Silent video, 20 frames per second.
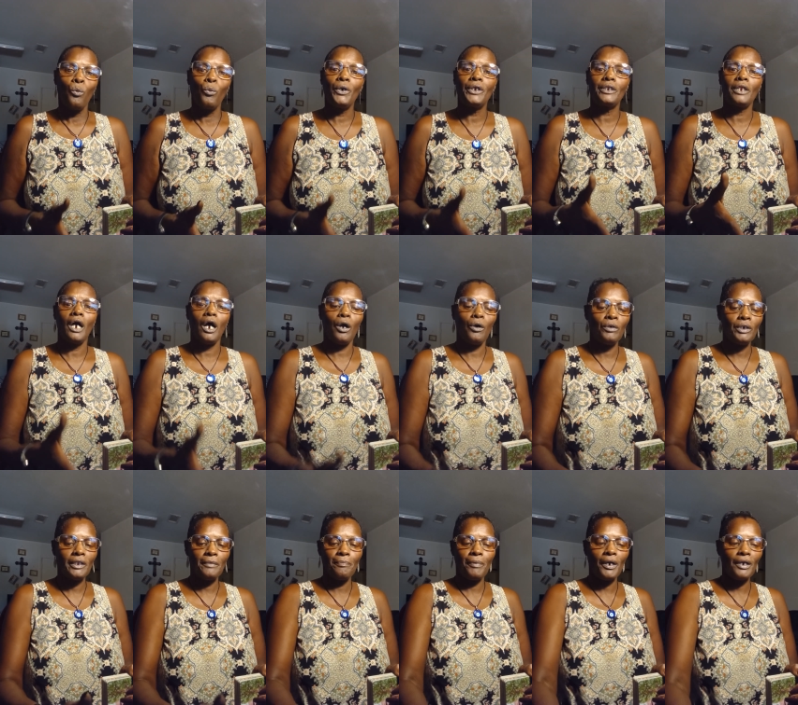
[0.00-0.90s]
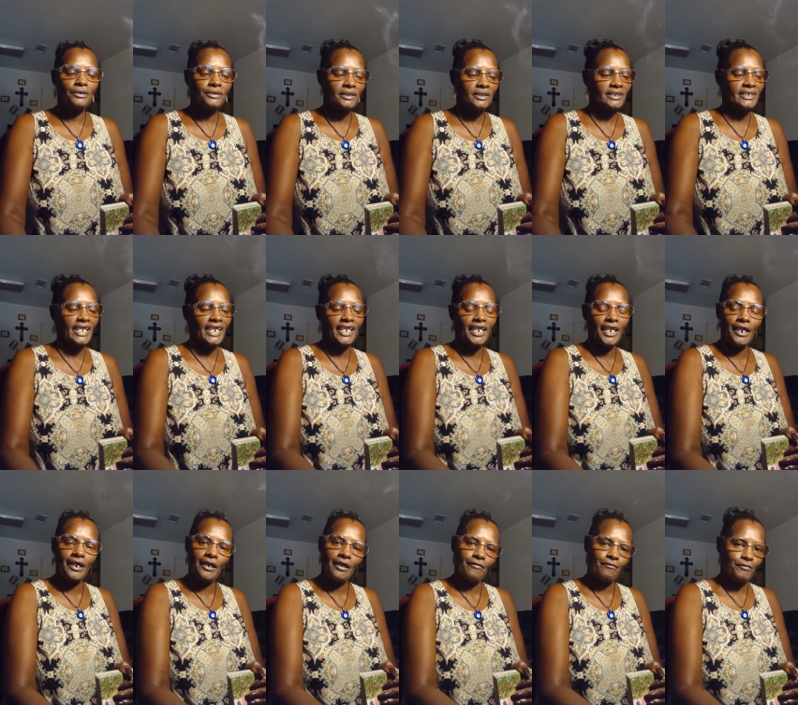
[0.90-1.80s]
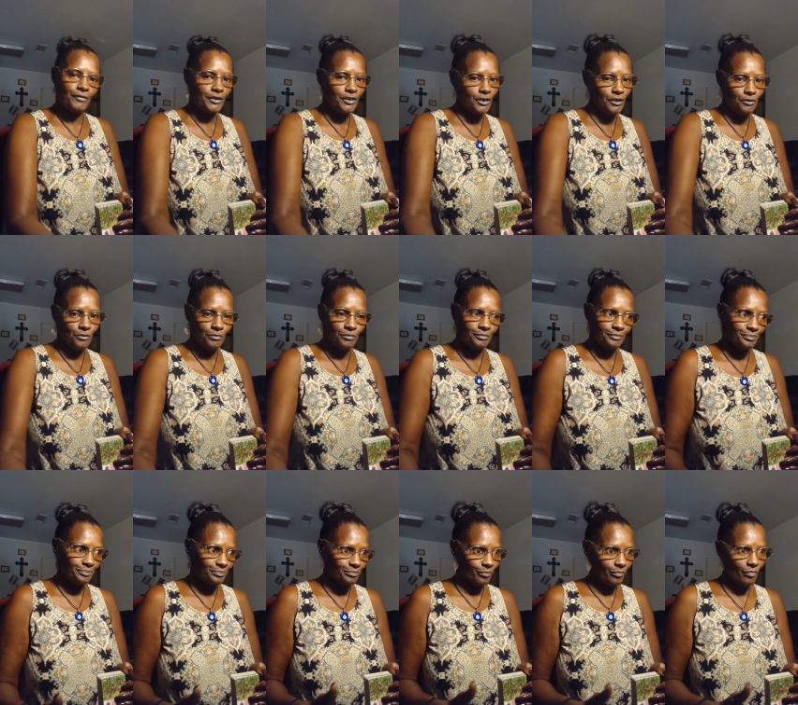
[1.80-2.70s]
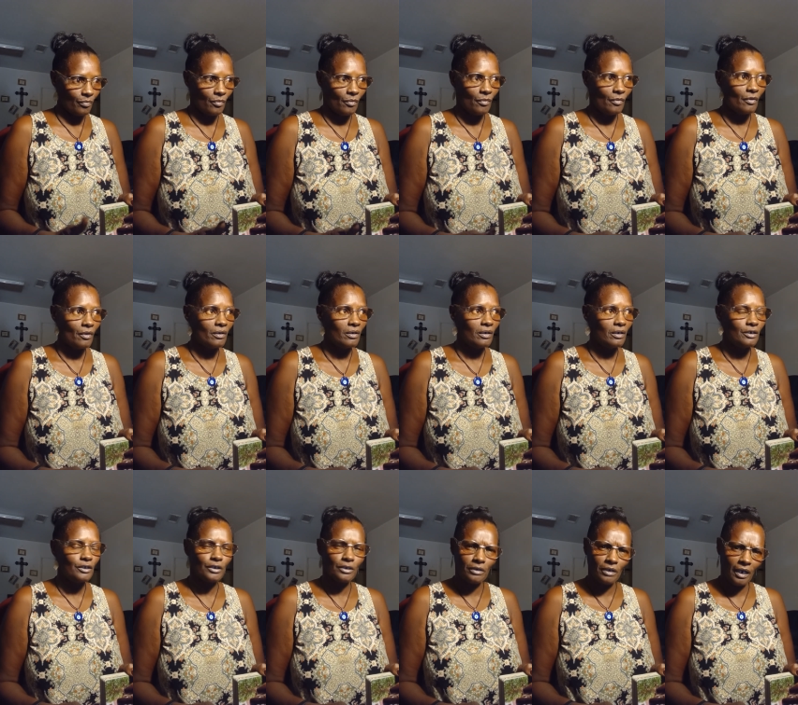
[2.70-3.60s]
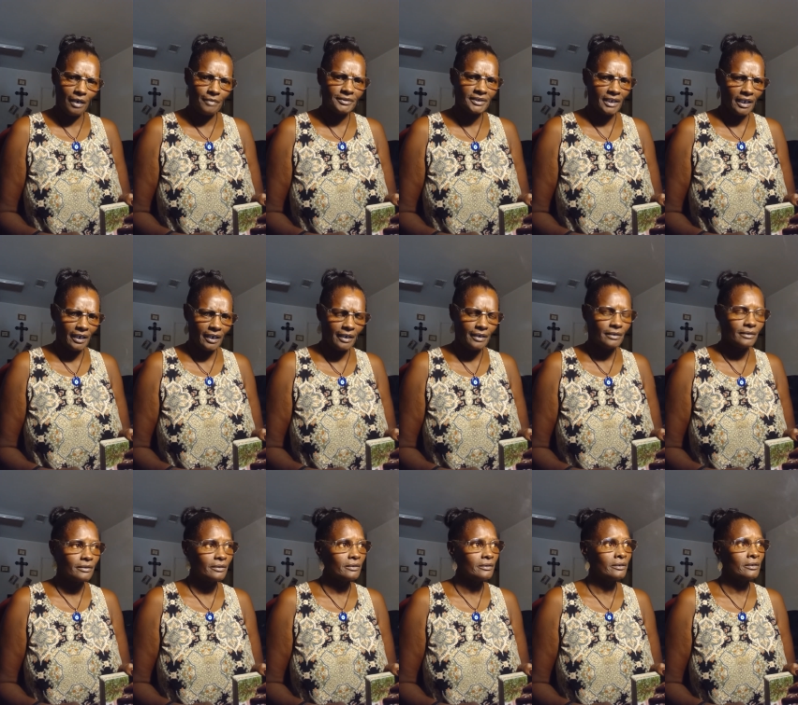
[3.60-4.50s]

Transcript: when the only person that cared for you, you know what I'm saying?